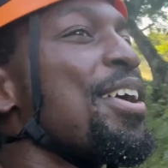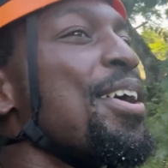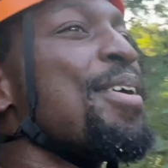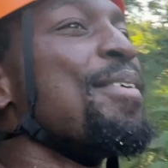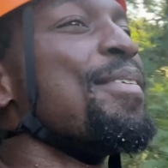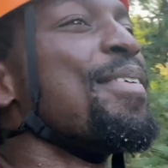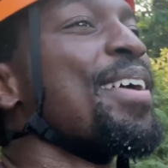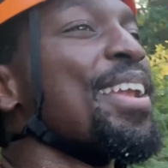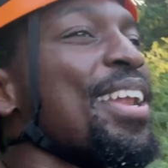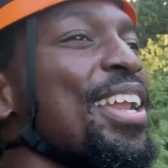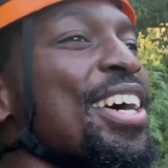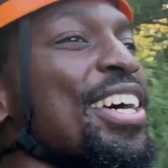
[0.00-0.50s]

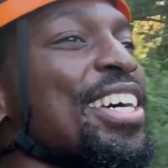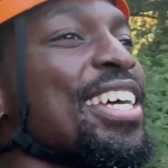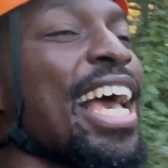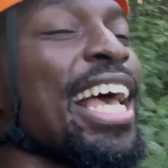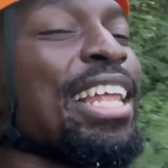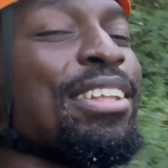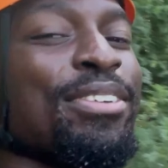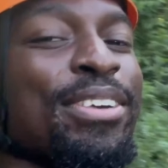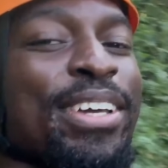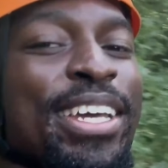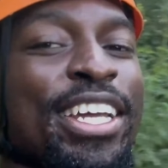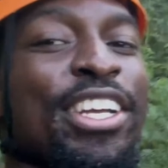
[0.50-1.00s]
But look, guys,
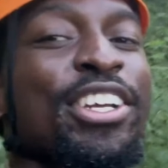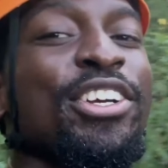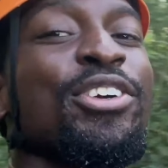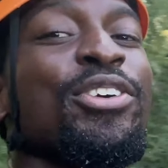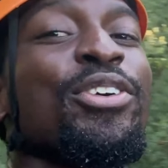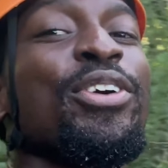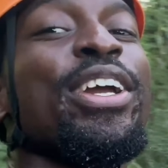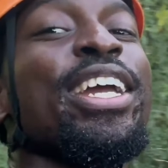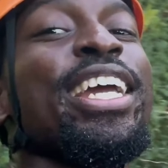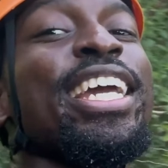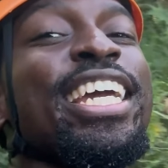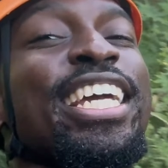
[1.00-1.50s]
we get
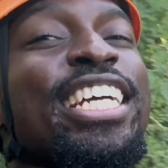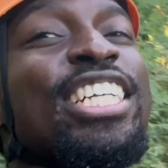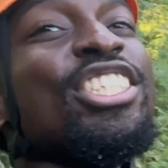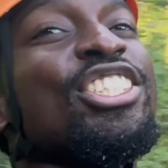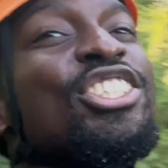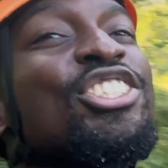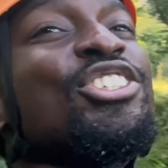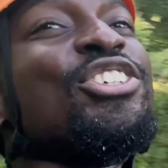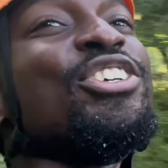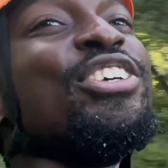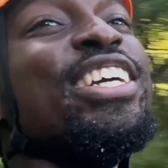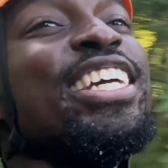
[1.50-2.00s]
green
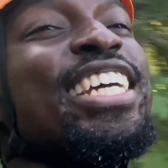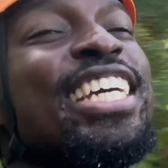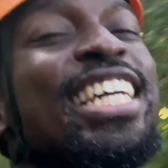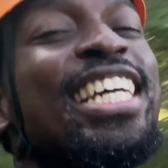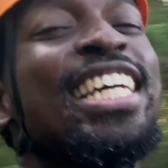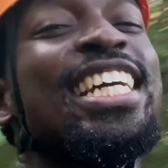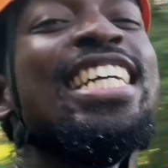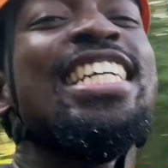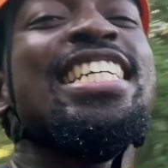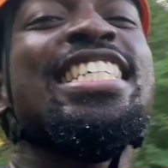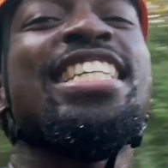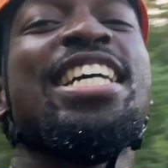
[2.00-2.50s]

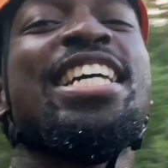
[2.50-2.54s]
trees